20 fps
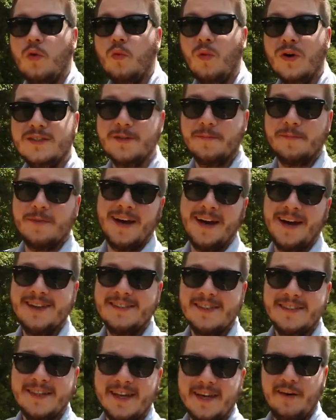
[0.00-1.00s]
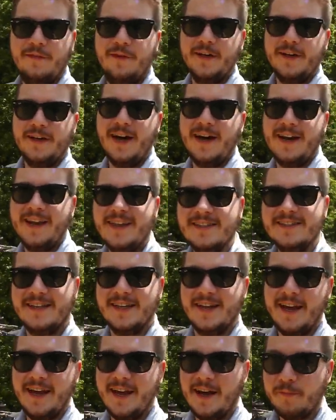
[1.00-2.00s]
What's up guys, it's Danny Feliciotti and
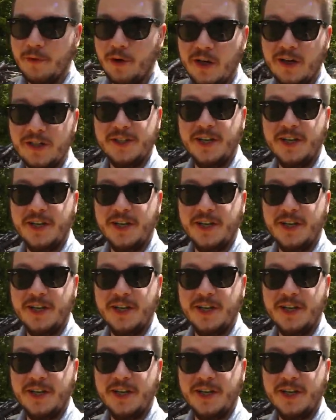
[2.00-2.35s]
today I'm gonna